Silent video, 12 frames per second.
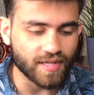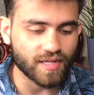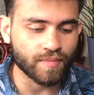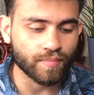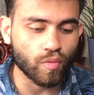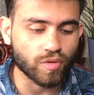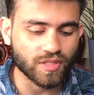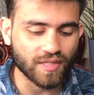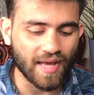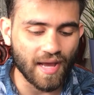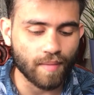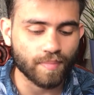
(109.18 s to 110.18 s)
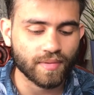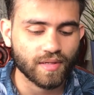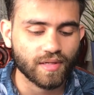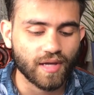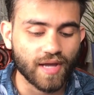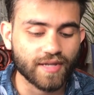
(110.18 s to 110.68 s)
important app,
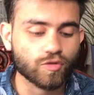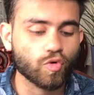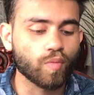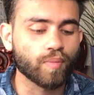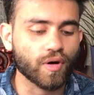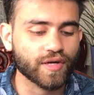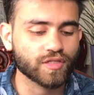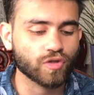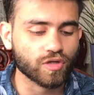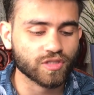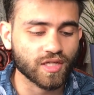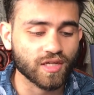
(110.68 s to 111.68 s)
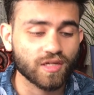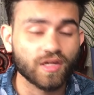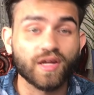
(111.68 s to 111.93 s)
and it's called PocketDr.